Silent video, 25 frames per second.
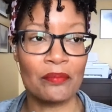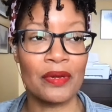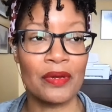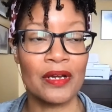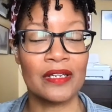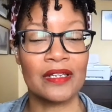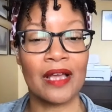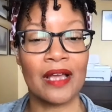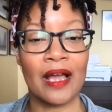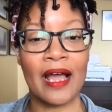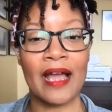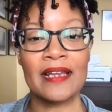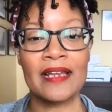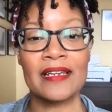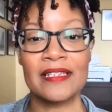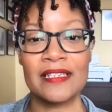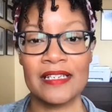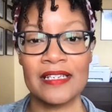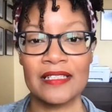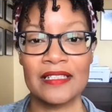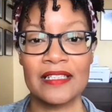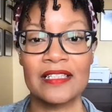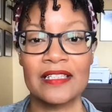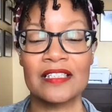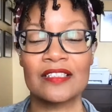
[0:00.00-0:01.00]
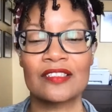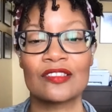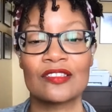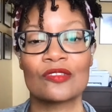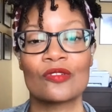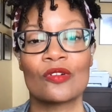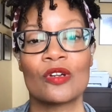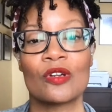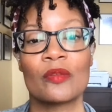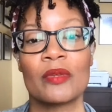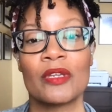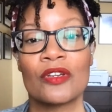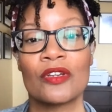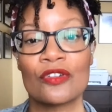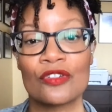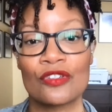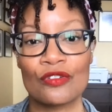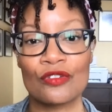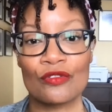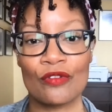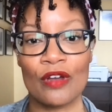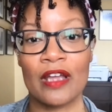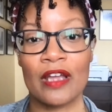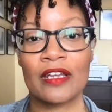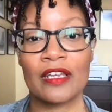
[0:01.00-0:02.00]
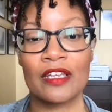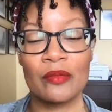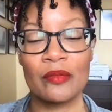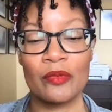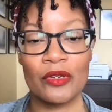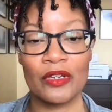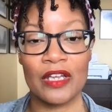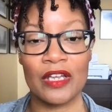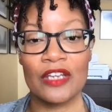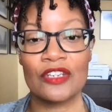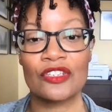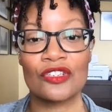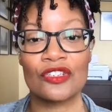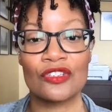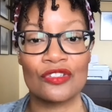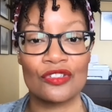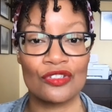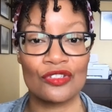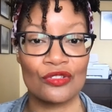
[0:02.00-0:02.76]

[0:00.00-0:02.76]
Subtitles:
but ideally this is going to be your direct communication